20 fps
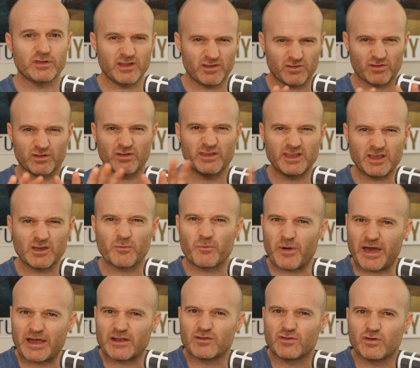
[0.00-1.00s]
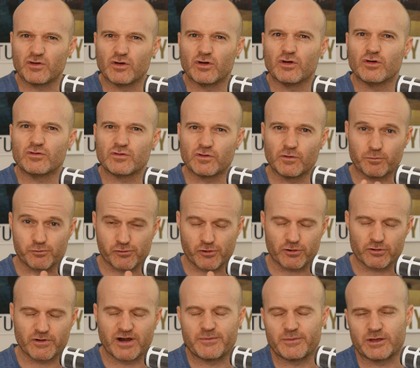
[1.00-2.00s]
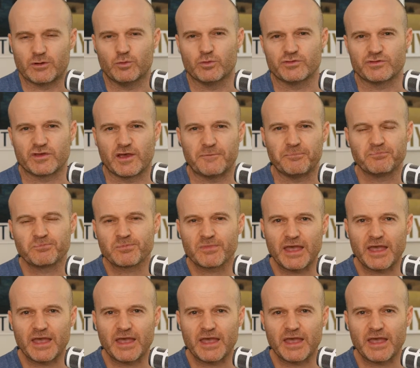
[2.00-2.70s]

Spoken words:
let's link it back to programming, we'll say.